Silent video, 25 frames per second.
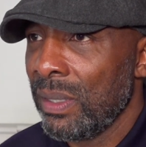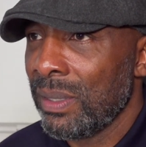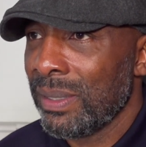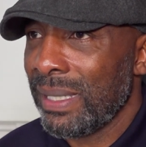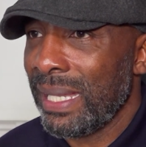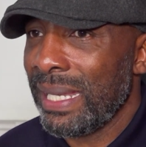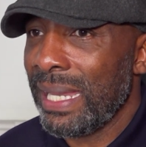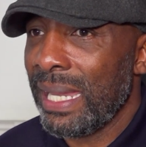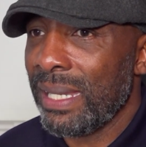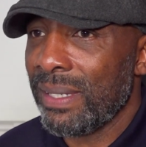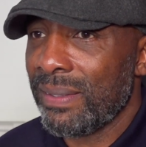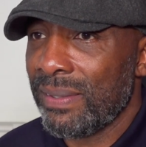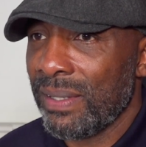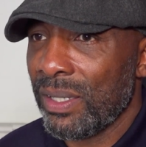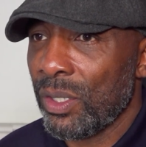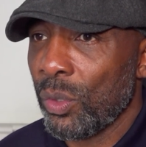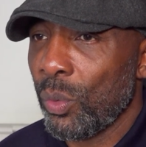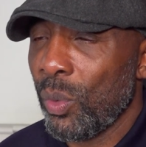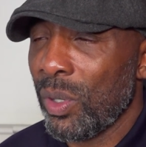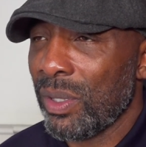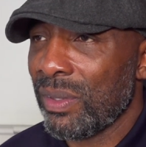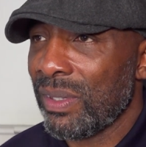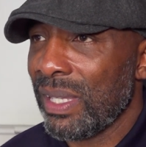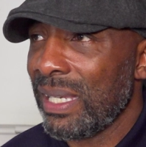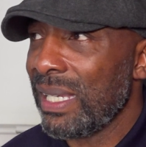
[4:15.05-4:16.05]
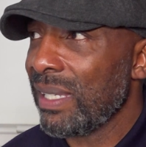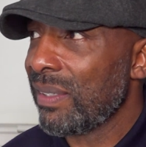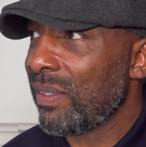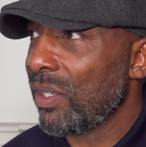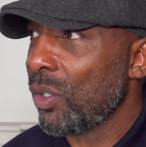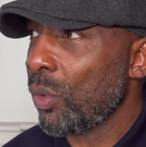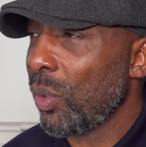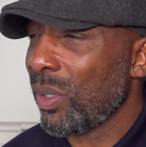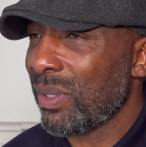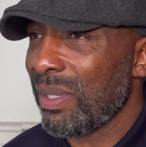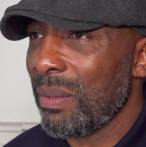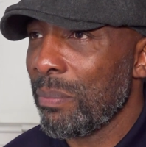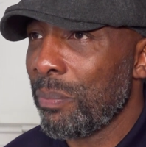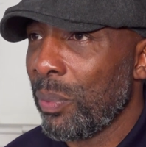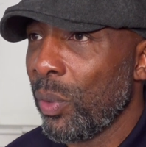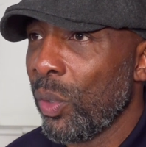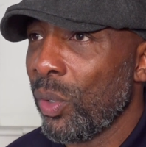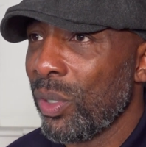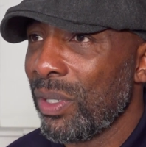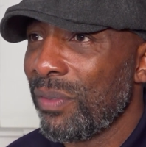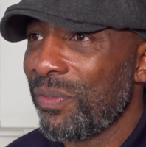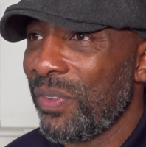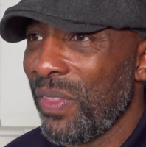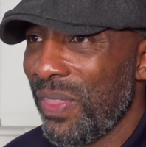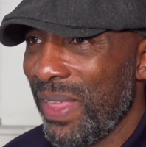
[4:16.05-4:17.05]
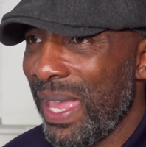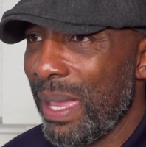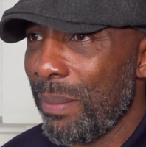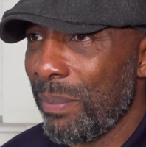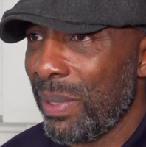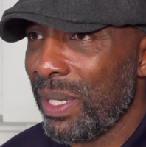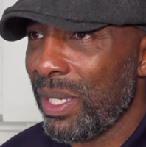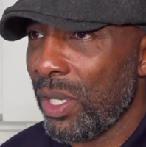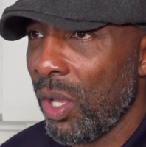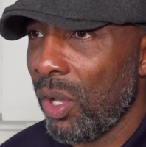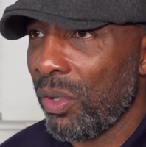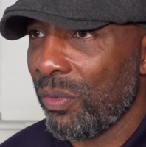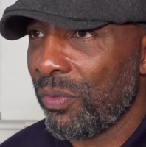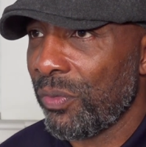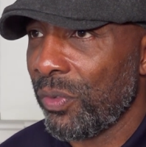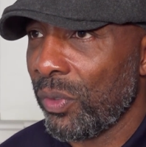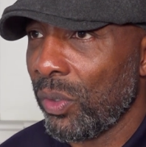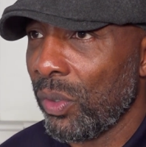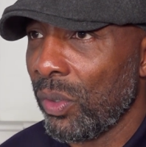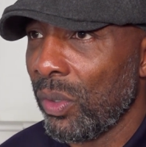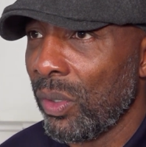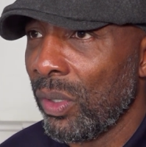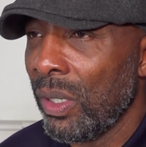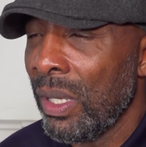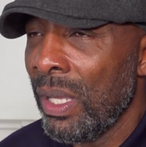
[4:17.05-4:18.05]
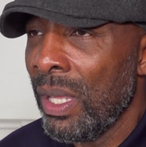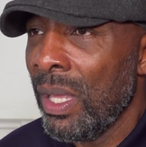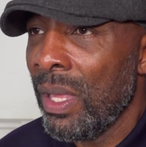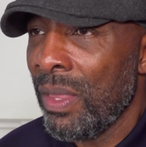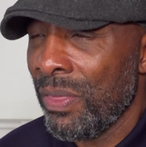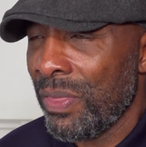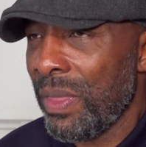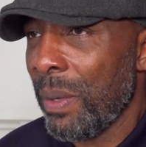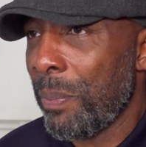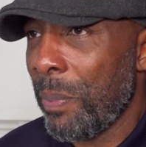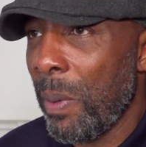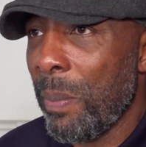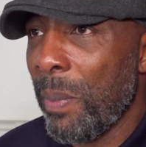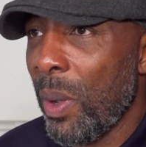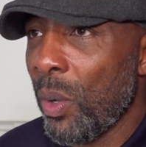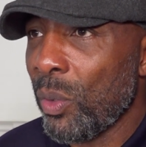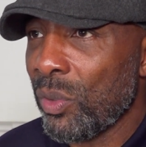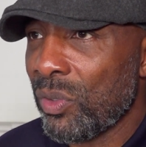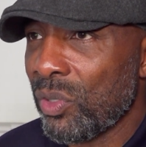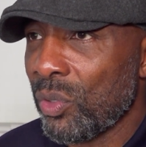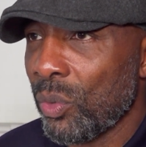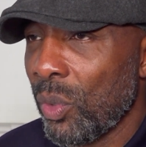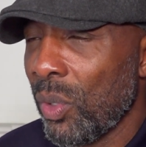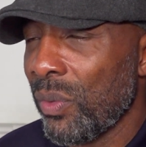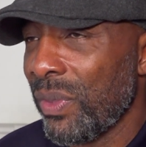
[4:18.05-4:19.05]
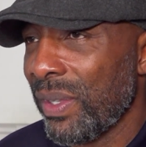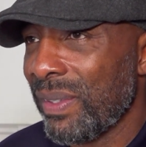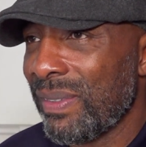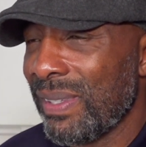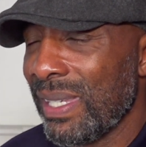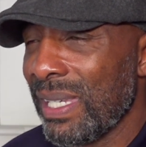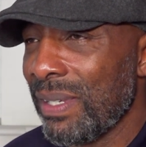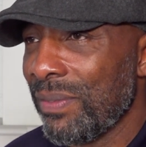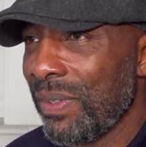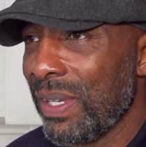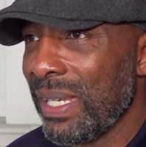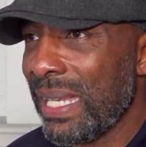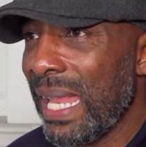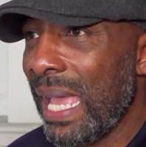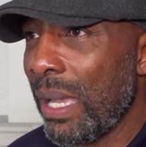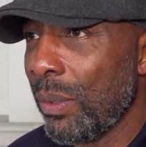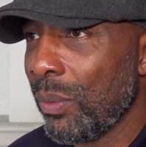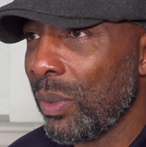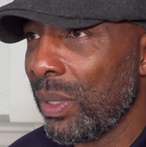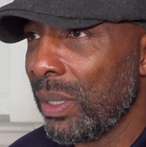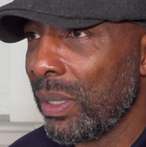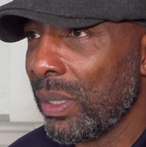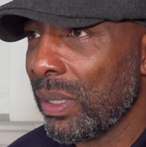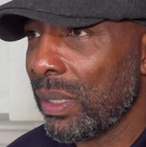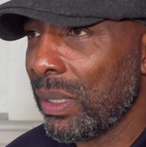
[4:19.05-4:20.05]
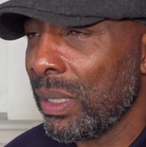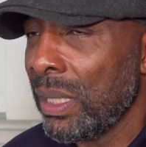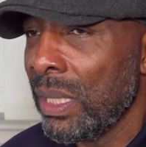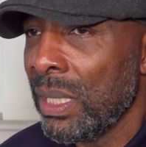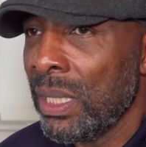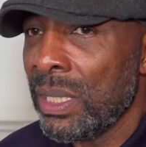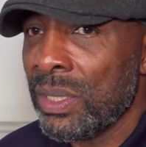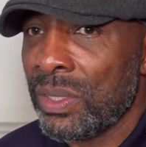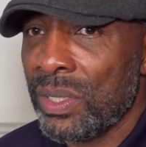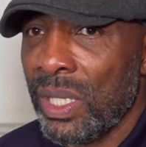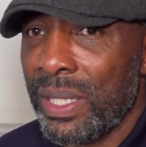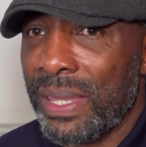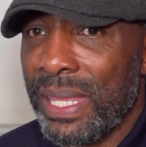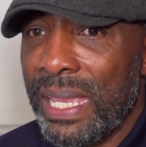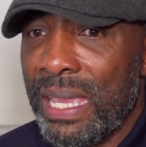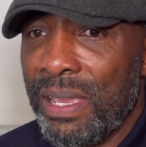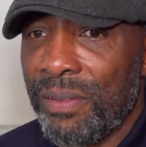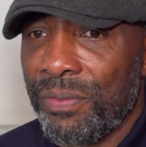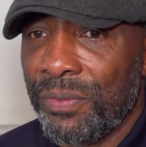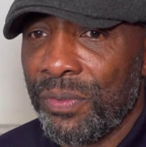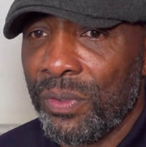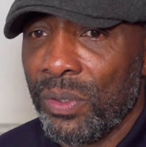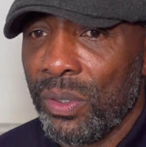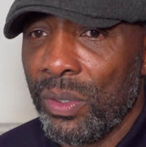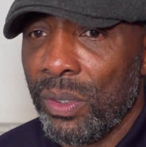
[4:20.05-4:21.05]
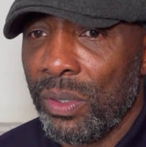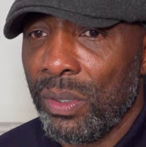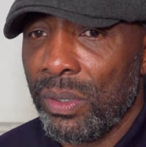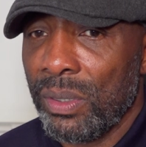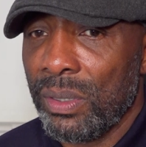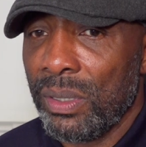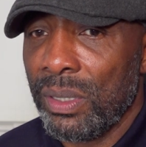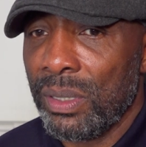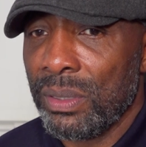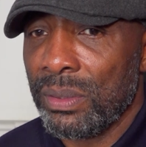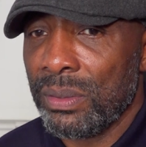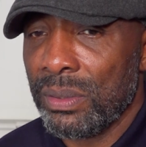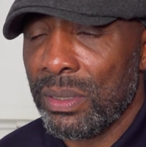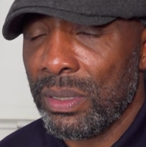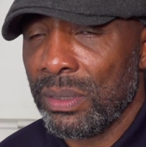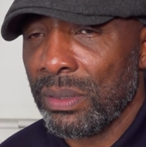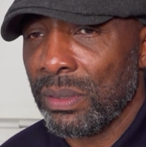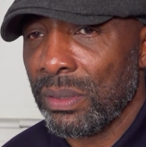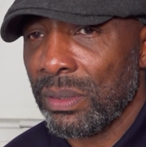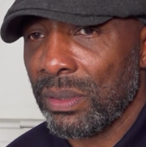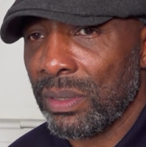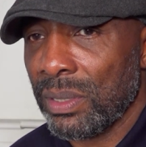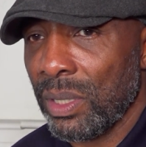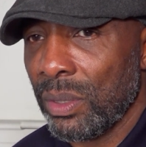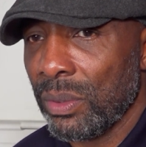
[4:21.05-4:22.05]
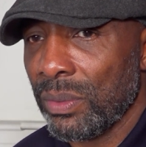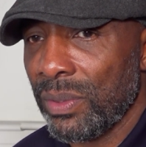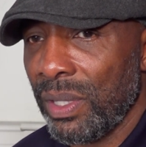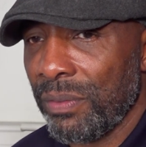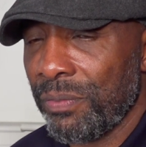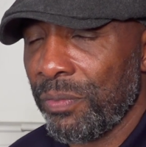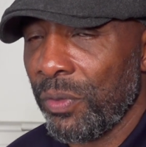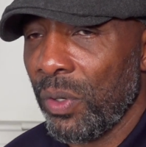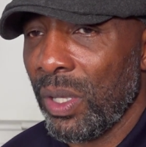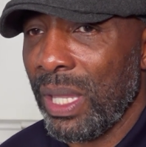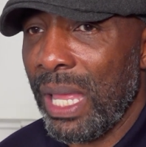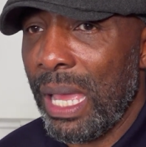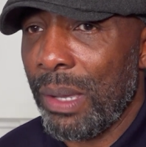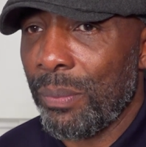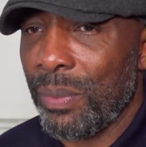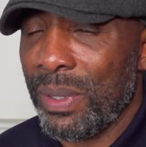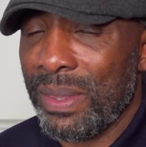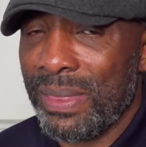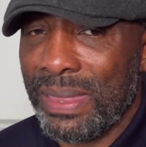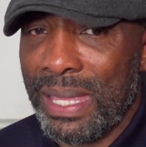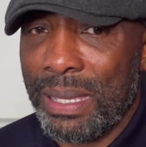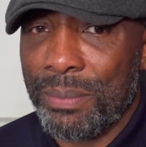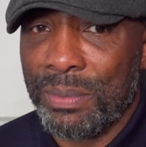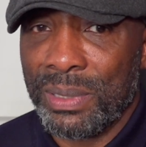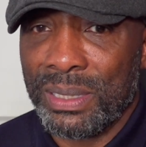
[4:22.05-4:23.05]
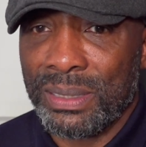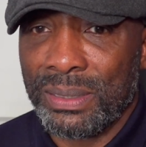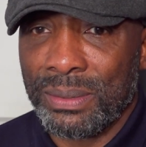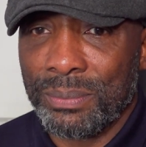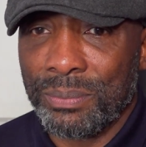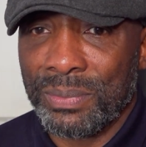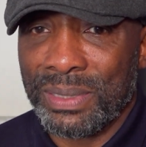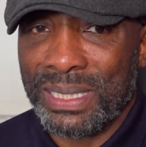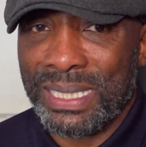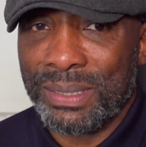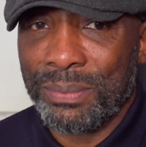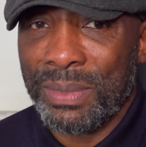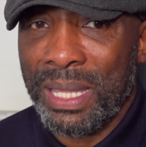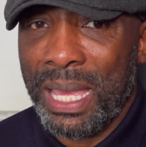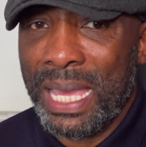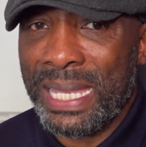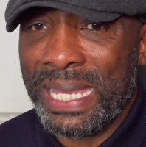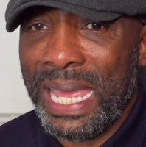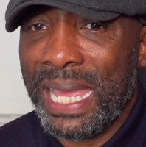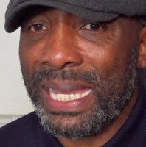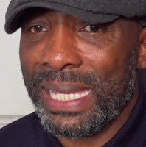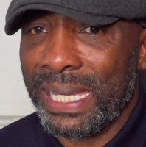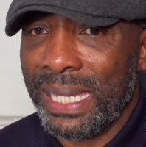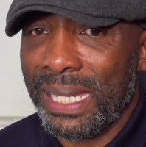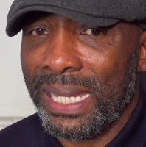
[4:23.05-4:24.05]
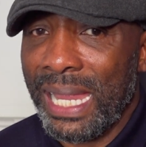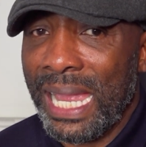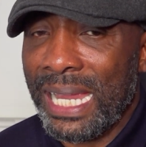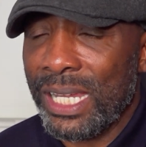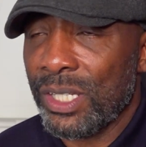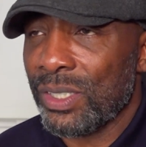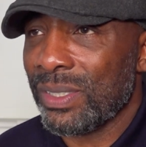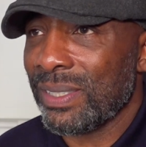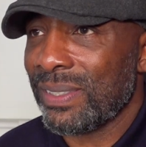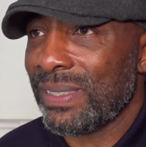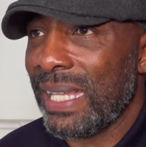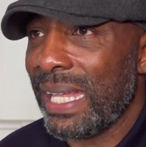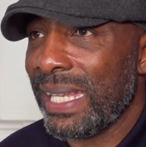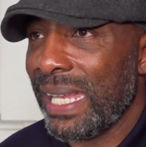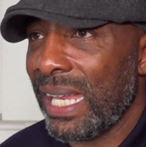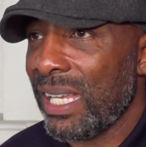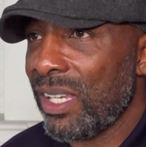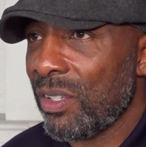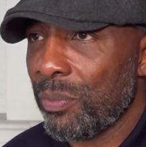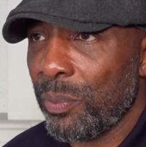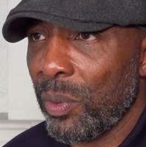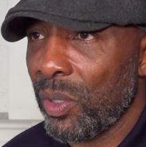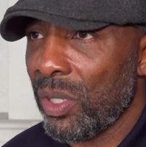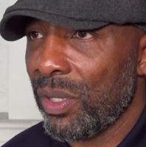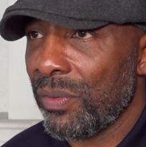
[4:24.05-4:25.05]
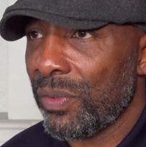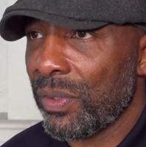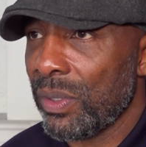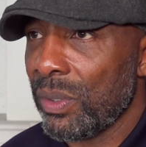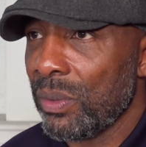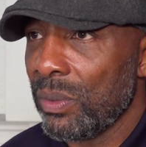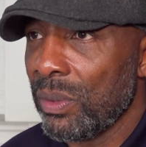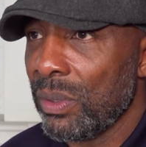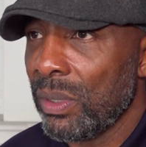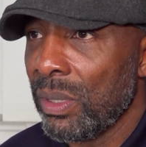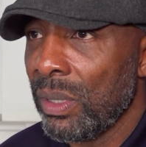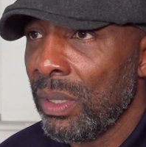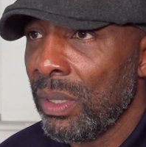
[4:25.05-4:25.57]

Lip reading: They need to do what's important for them and not for the promoter or the TV network. So therefore, and so the fallout with them and Eddie, I understand Eddie's point of view.